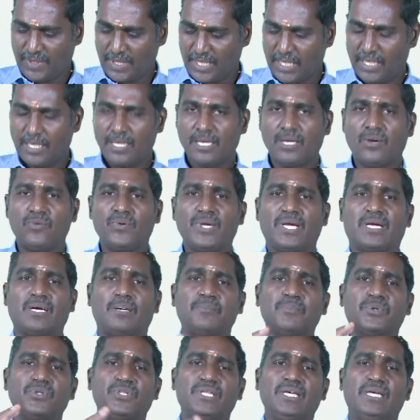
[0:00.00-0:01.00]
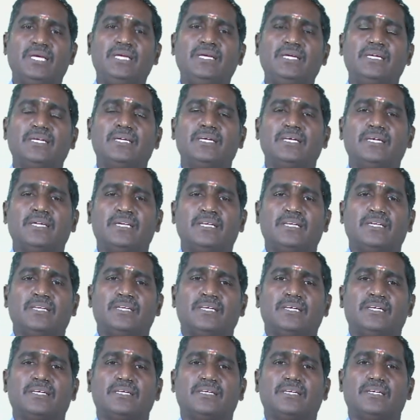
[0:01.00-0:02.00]
Now we come to the
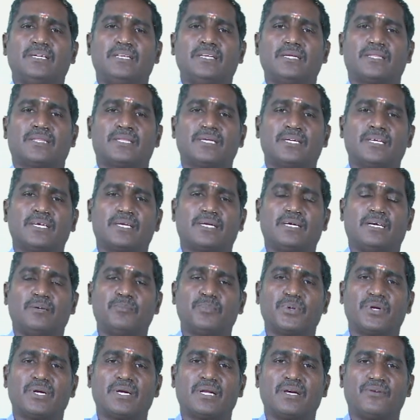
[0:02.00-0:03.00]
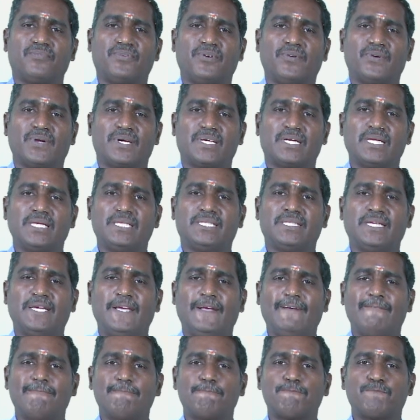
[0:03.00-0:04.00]
third component of our teaching,
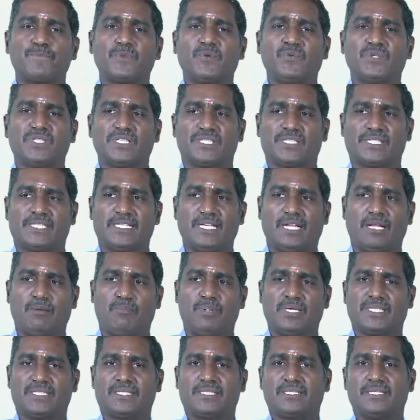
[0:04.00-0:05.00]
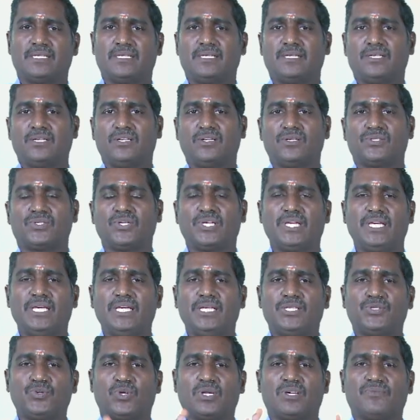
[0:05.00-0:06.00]
which is syllabus. So each
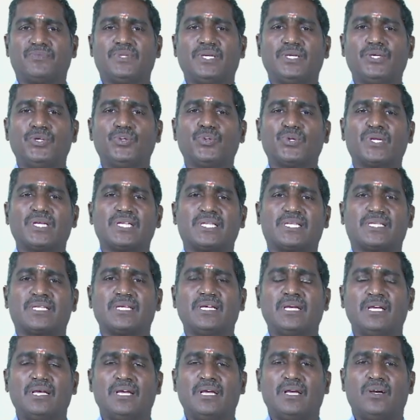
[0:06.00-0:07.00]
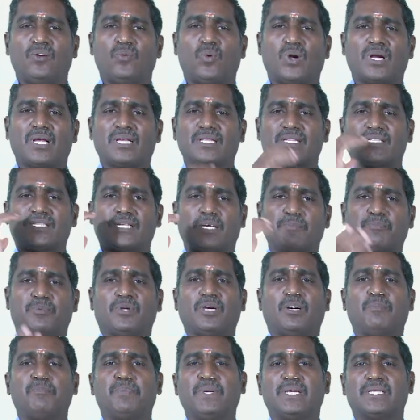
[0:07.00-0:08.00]
one of the unit, what are the
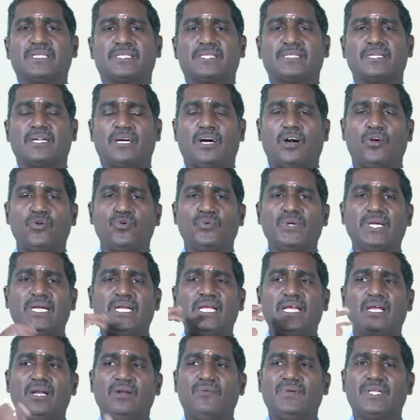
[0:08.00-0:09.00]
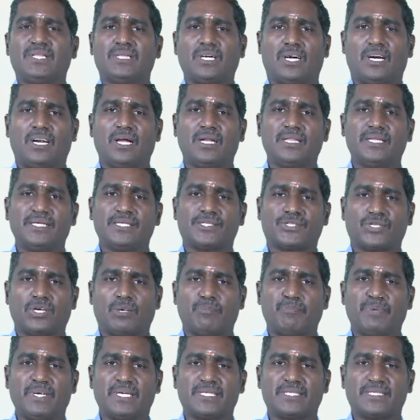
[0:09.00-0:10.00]
subtopics, how do we deal with all these
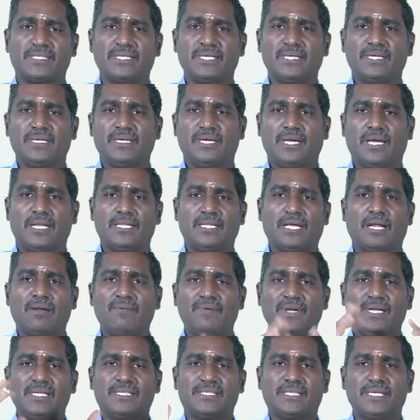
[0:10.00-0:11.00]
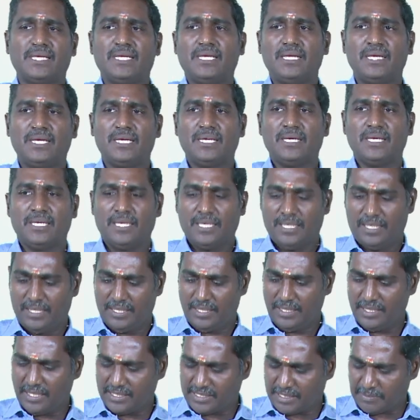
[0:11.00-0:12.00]
topics, and that we will see in
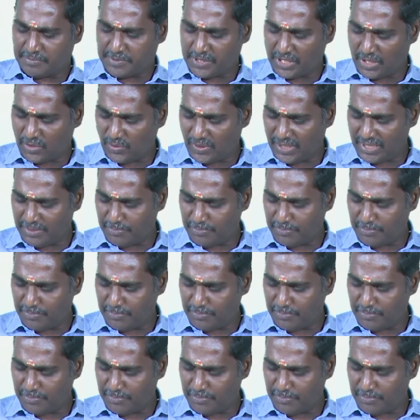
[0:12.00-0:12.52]
the subsequent